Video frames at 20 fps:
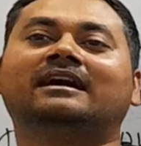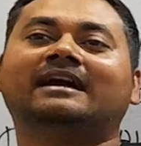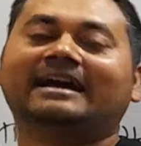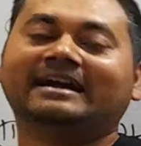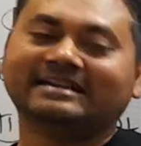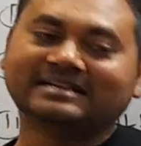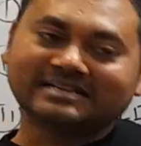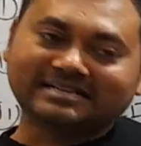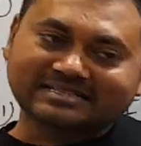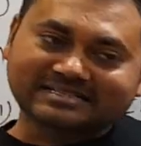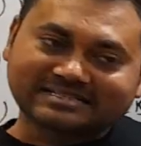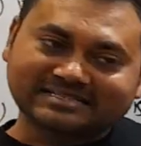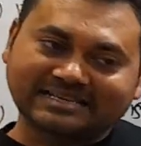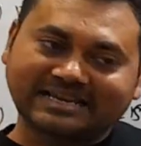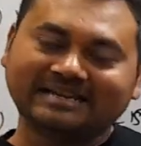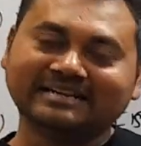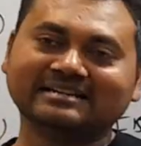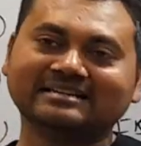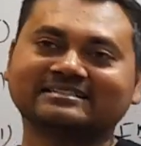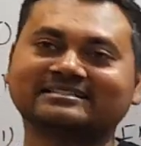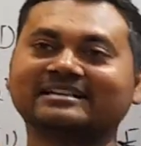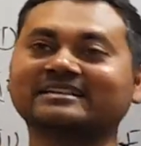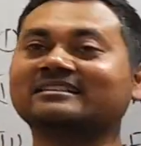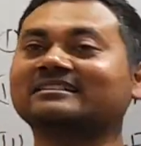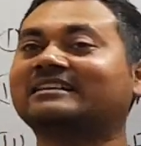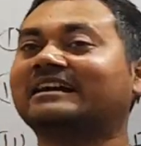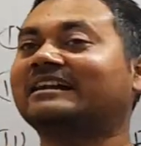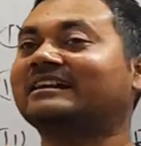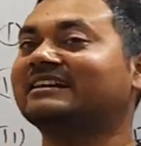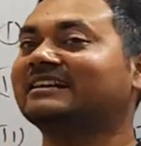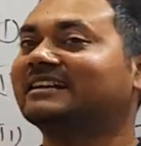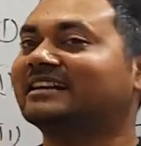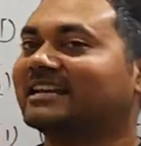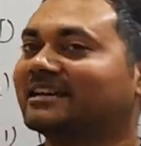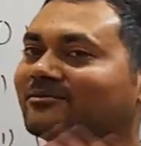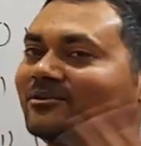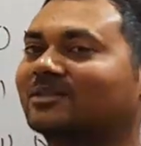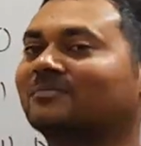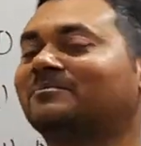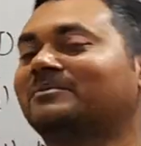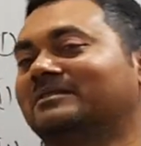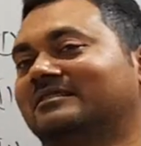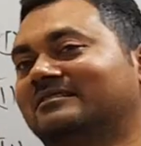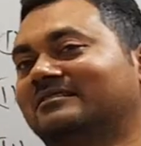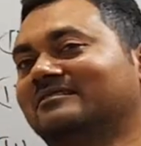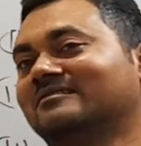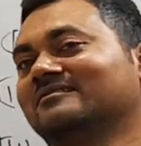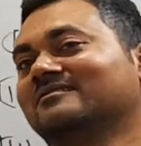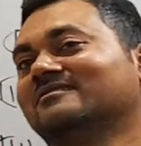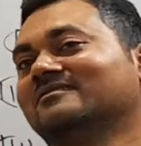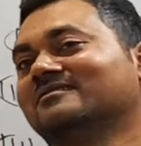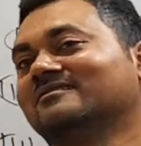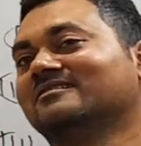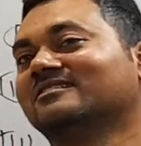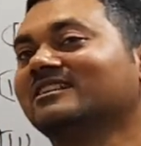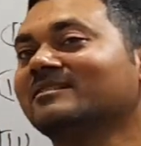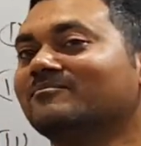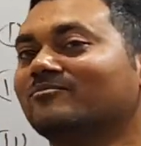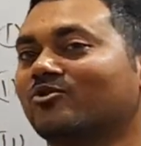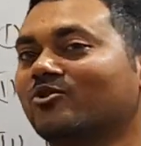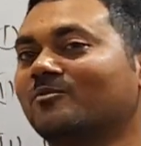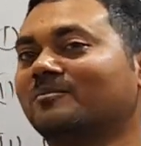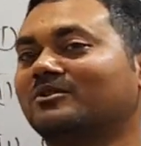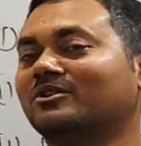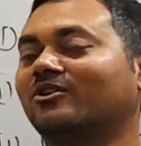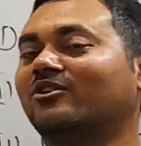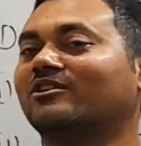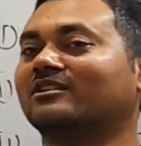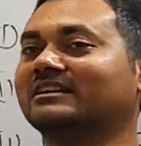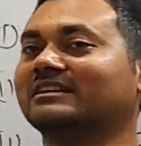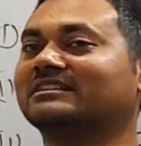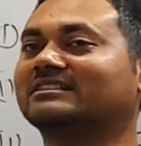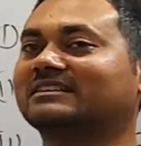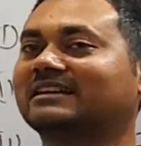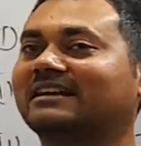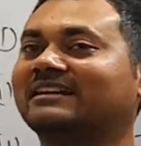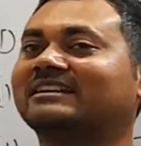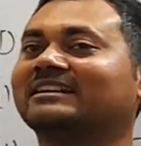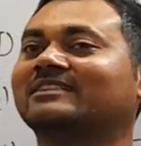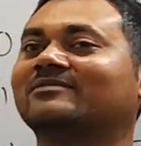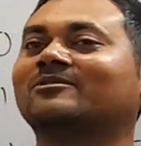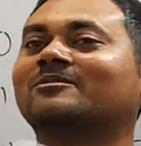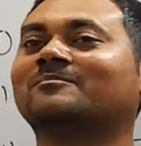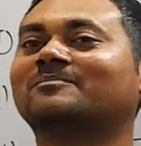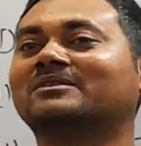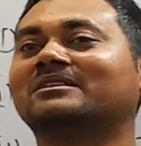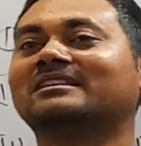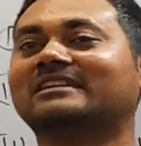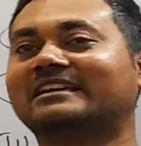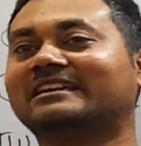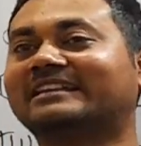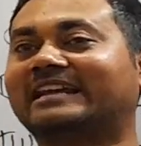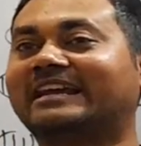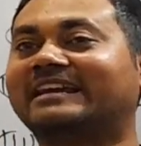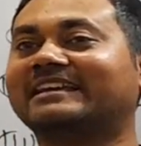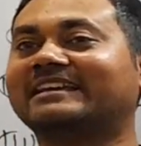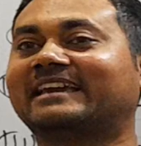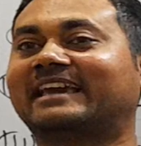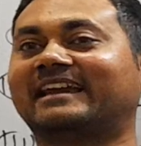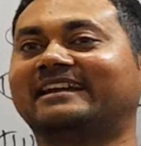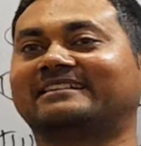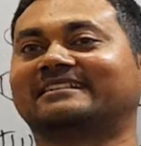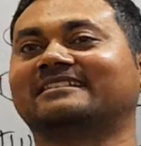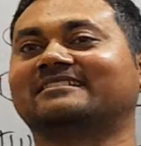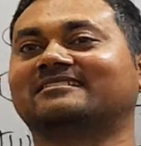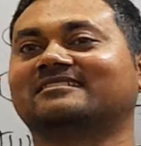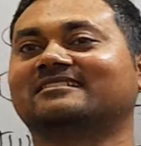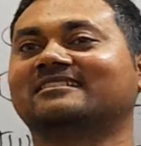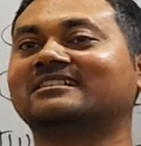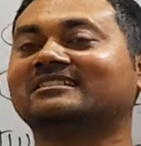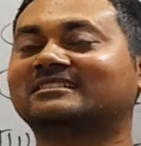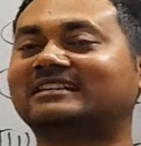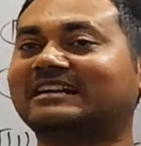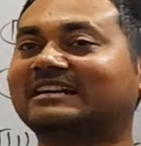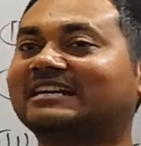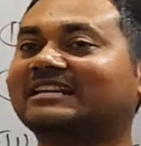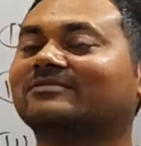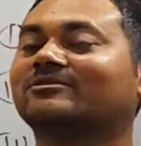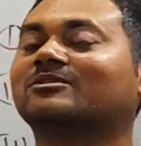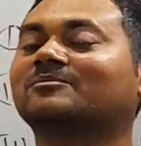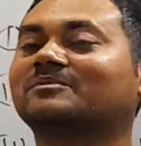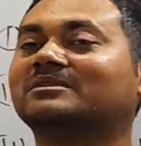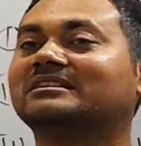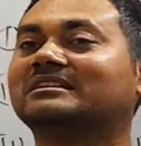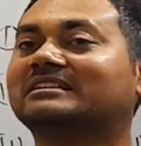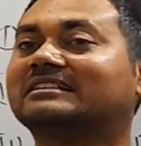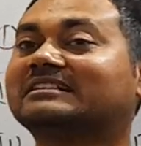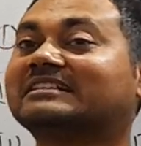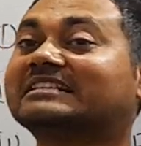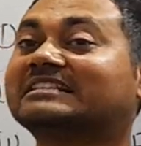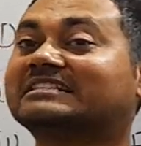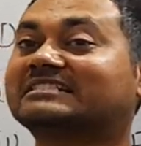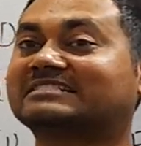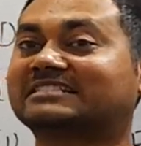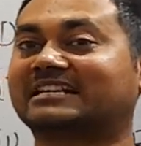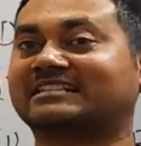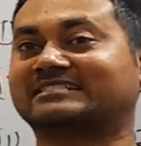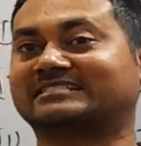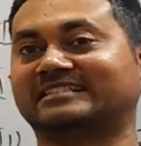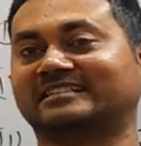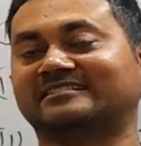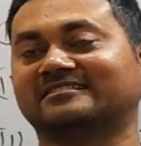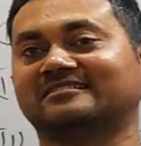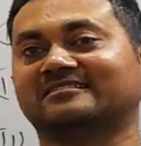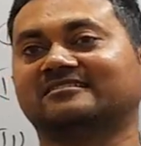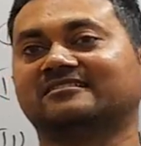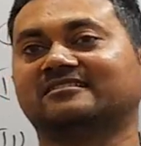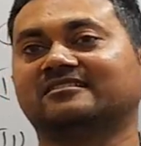and center can never be removed, or it can never be eradicated, it can never be distracted.